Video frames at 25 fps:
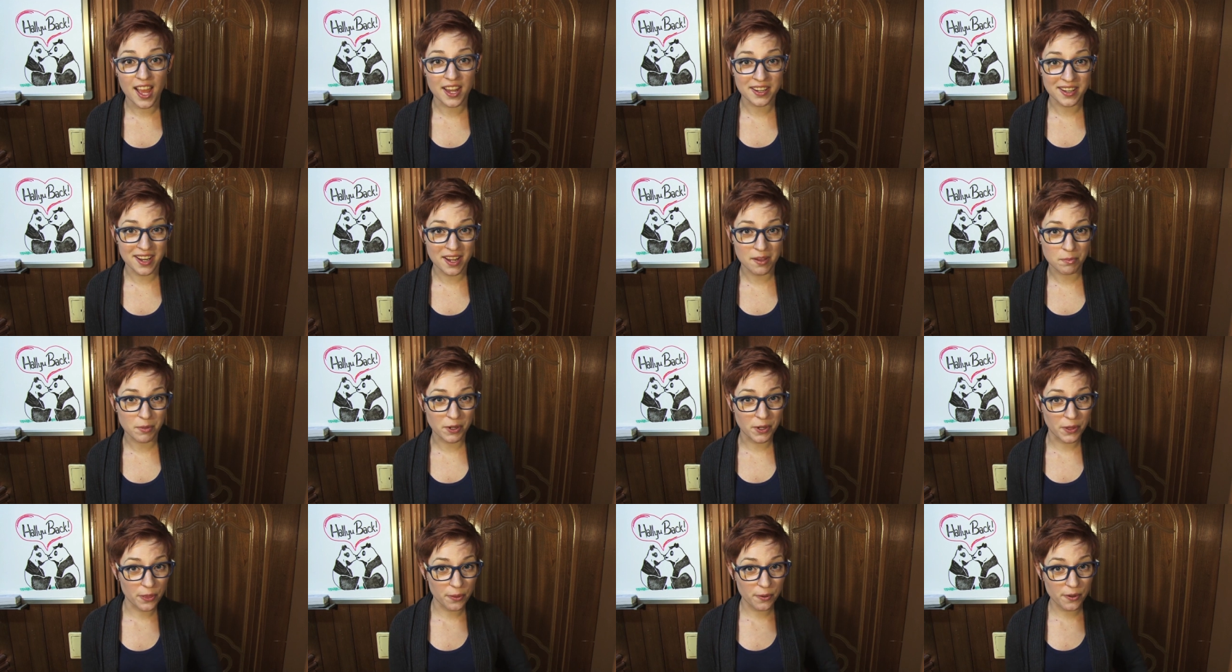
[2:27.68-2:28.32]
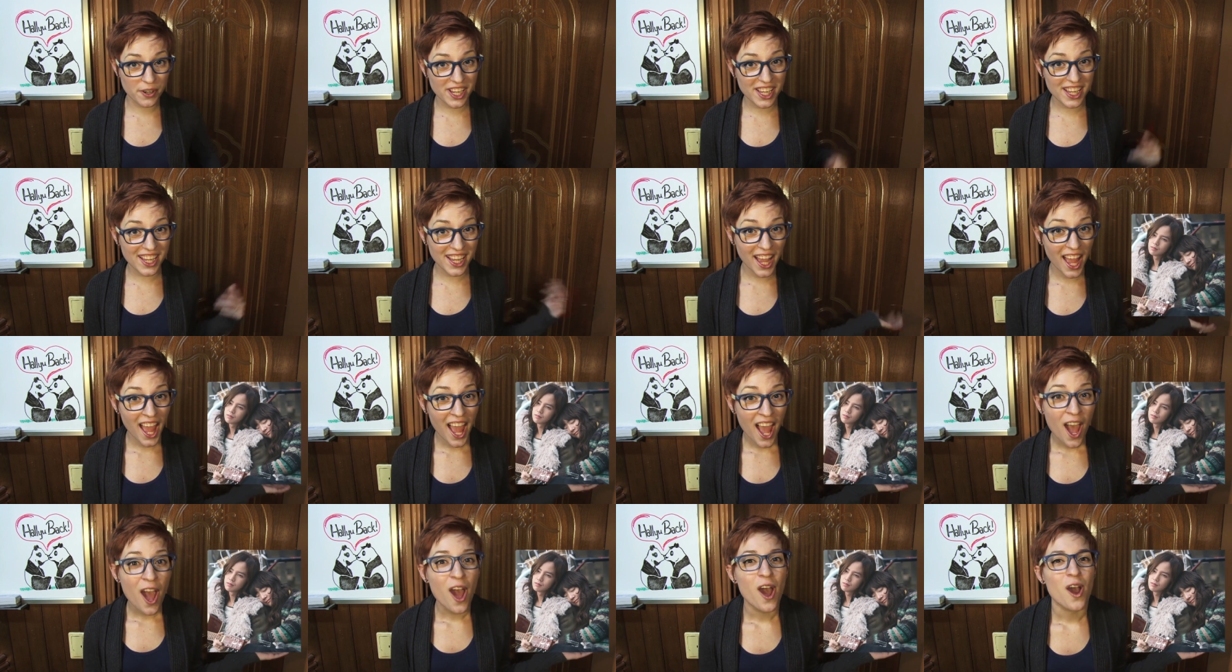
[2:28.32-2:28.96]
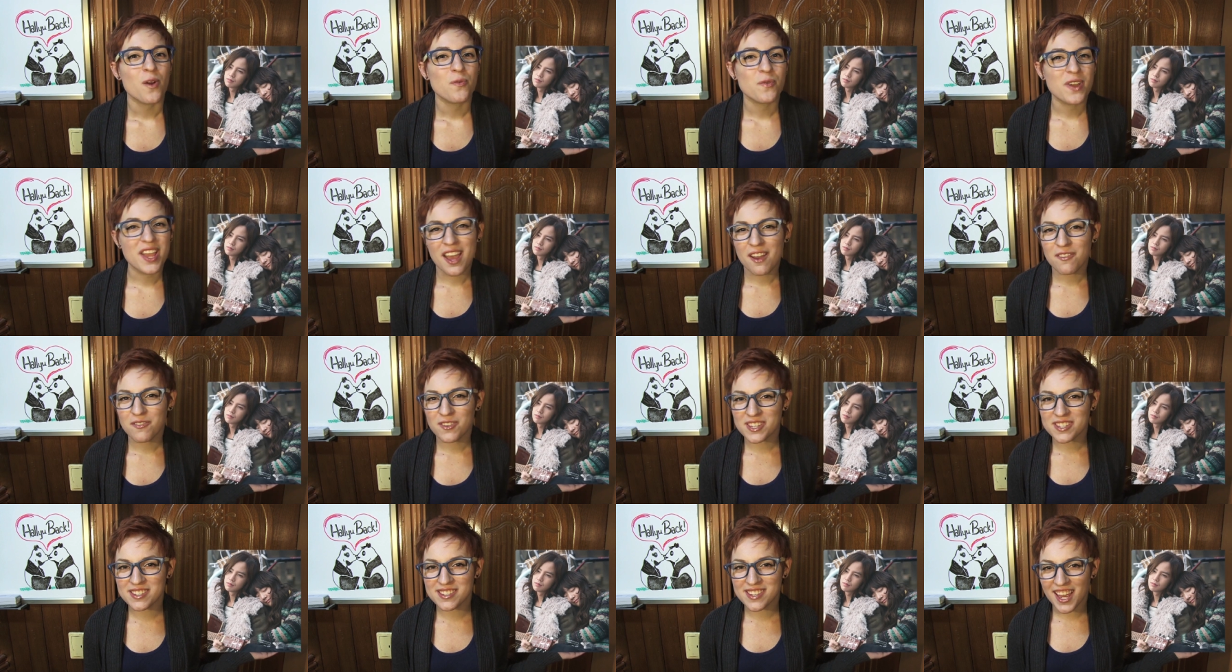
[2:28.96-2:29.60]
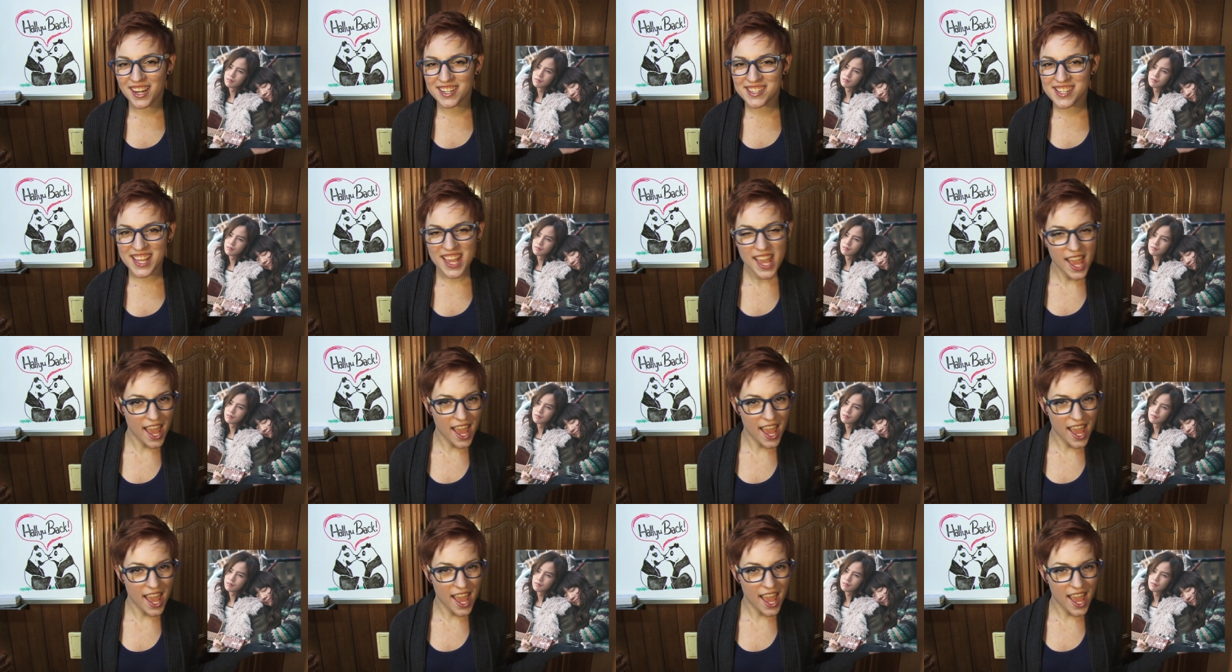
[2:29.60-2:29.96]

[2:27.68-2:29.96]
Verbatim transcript: At number three, we have a sexy